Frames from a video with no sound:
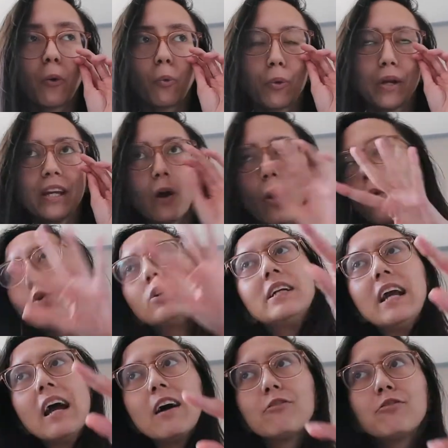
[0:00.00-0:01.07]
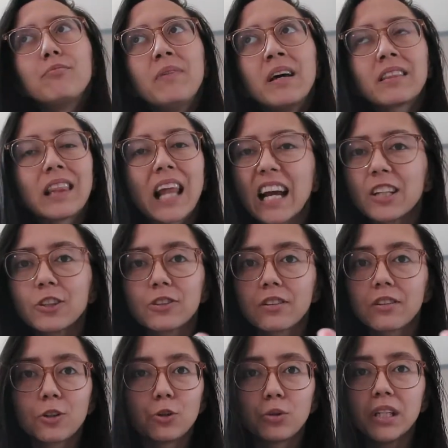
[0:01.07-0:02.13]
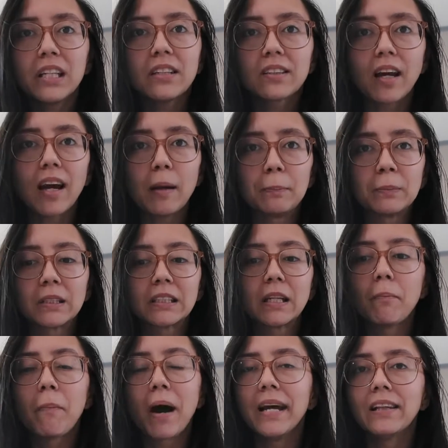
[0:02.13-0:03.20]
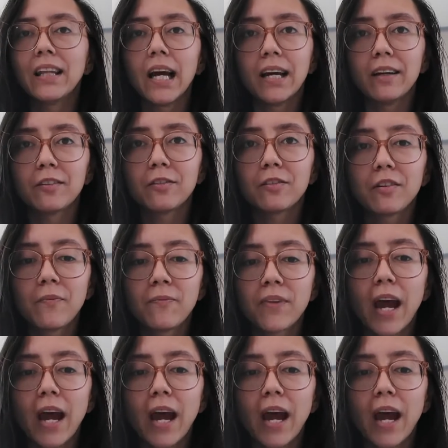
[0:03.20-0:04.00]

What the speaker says: we only have met like 3 times in my life.